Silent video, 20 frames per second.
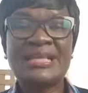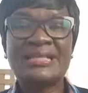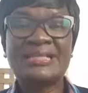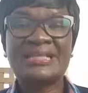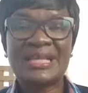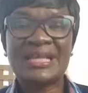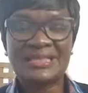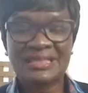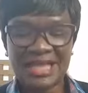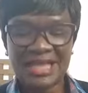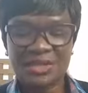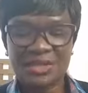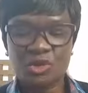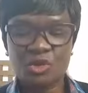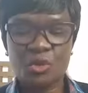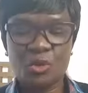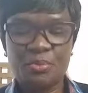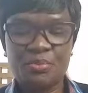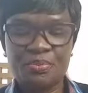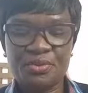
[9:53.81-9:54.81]
they start
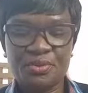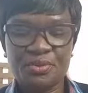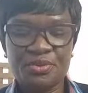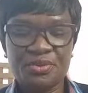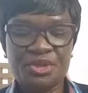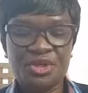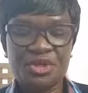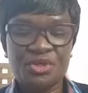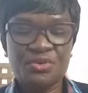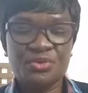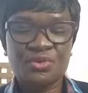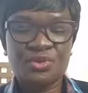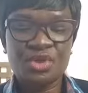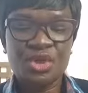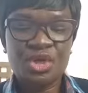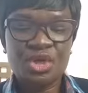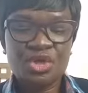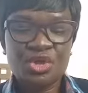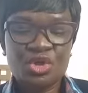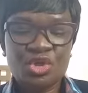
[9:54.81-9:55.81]
to
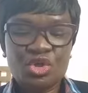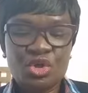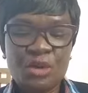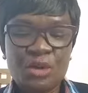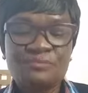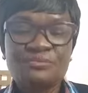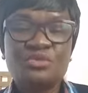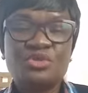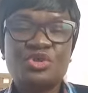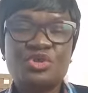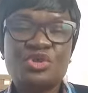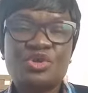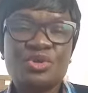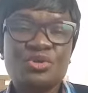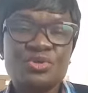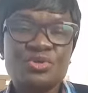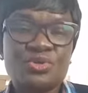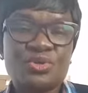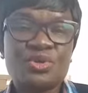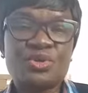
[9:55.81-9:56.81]
produce some
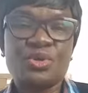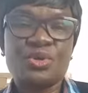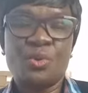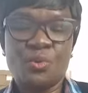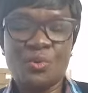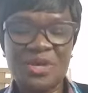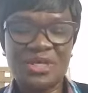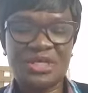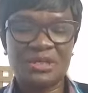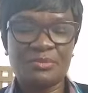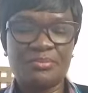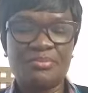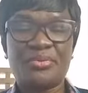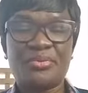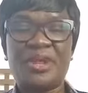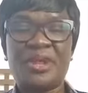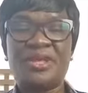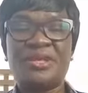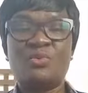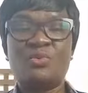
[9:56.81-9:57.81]
juice which
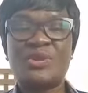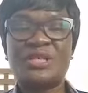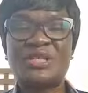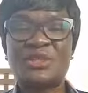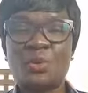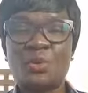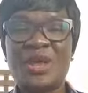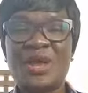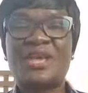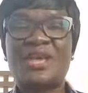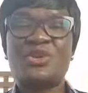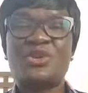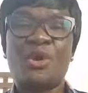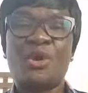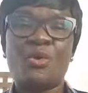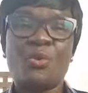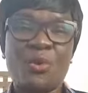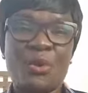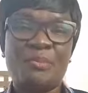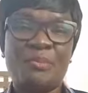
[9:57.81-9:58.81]
bring which wake
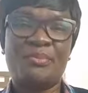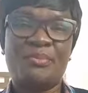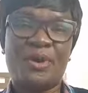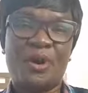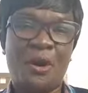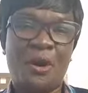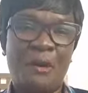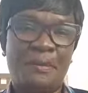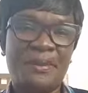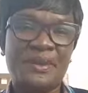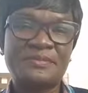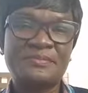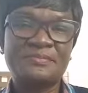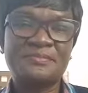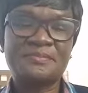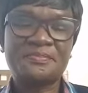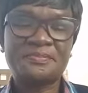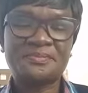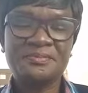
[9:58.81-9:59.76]
your womb up.